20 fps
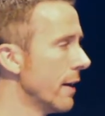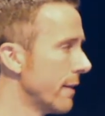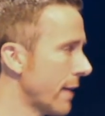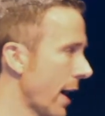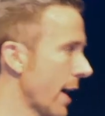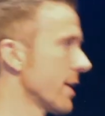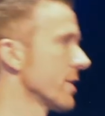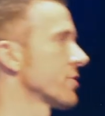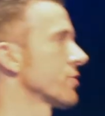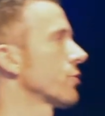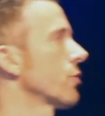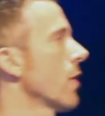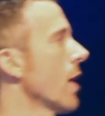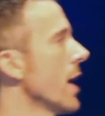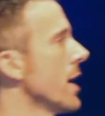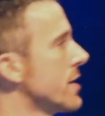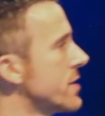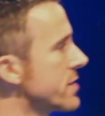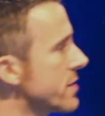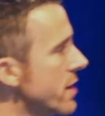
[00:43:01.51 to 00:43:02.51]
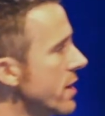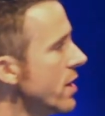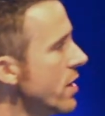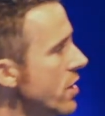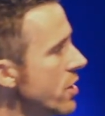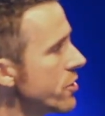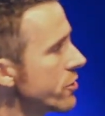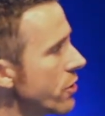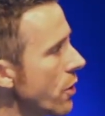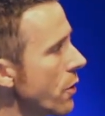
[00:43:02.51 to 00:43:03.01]
and that is Christ.
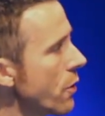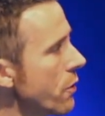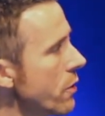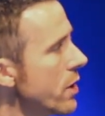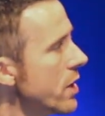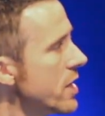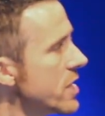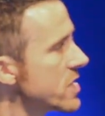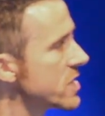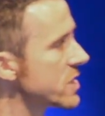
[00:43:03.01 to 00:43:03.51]
So